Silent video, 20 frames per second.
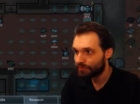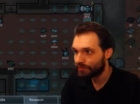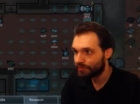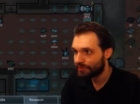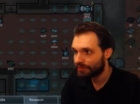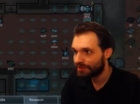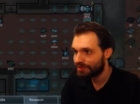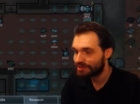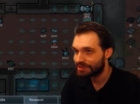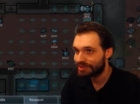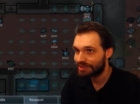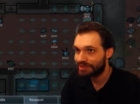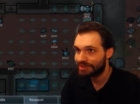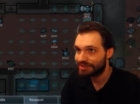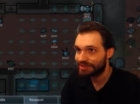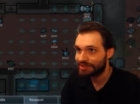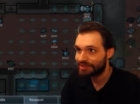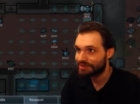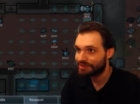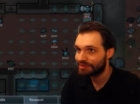let's see,
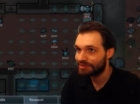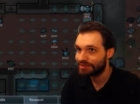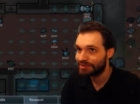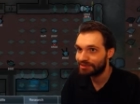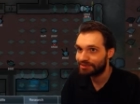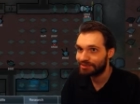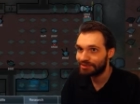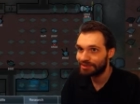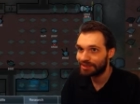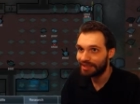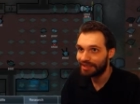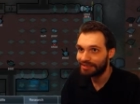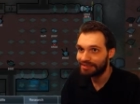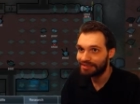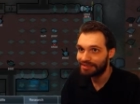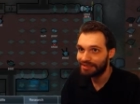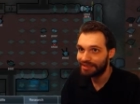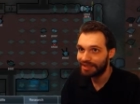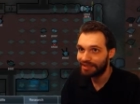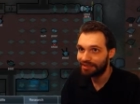this is Loot and
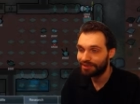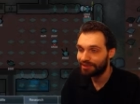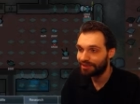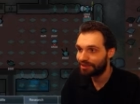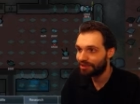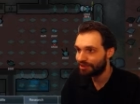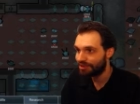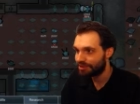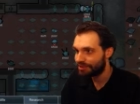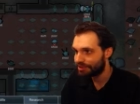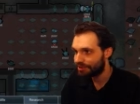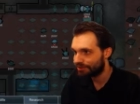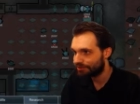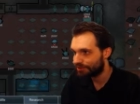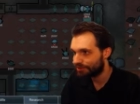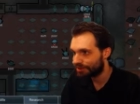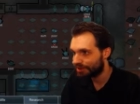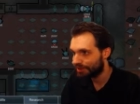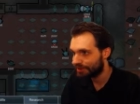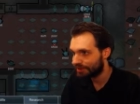Lexi. Yeah, they're already
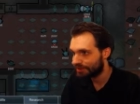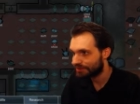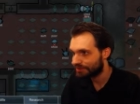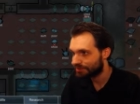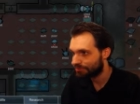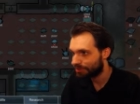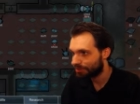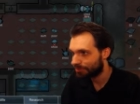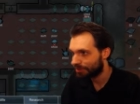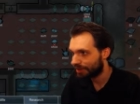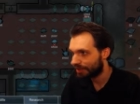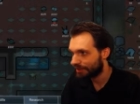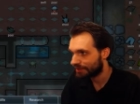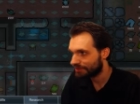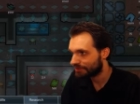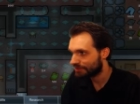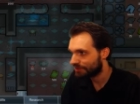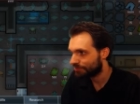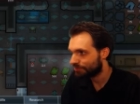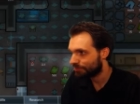overheating, so maybe
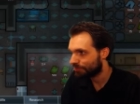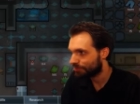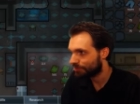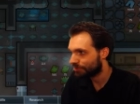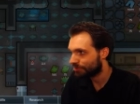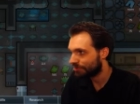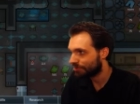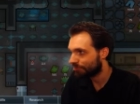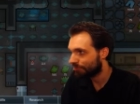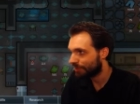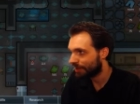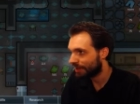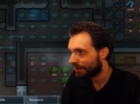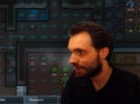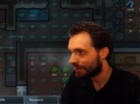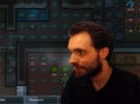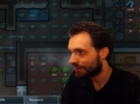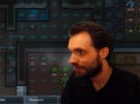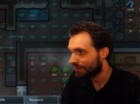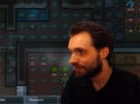actually we'll pull them
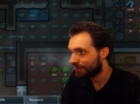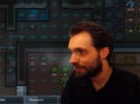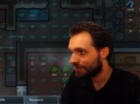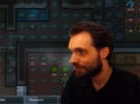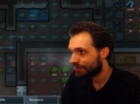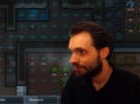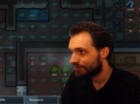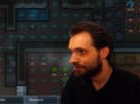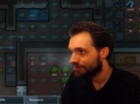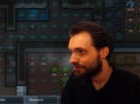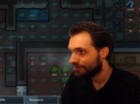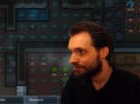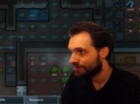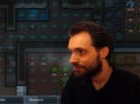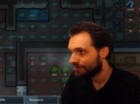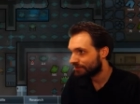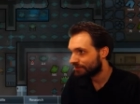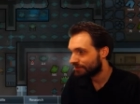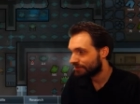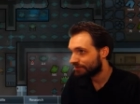back. Just
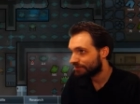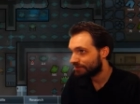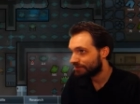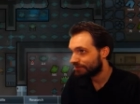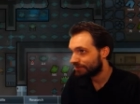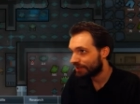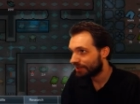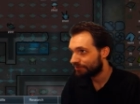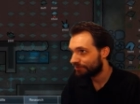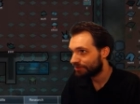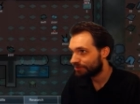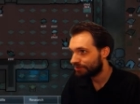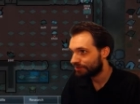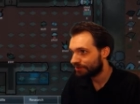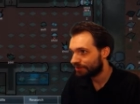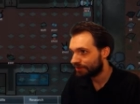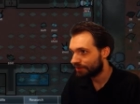just draft you into the